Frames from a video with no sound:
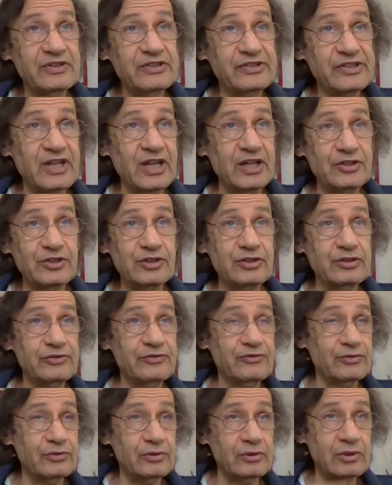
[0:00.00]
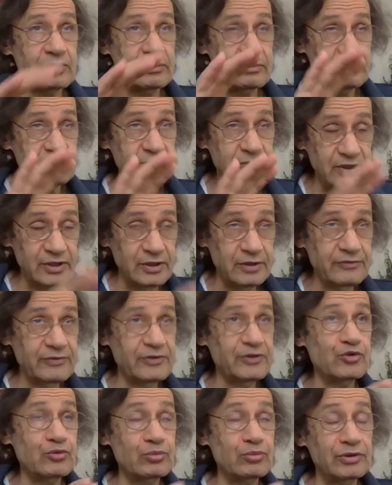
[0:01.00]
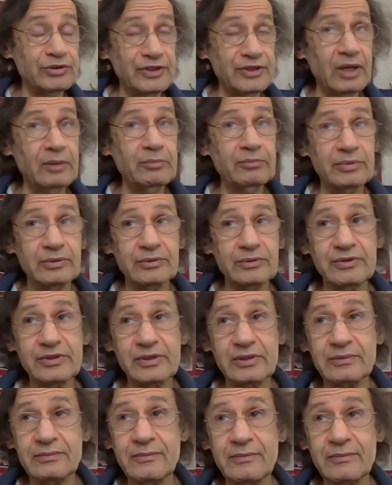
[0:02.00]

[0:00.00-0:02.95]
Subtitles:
sketches for individual numbers,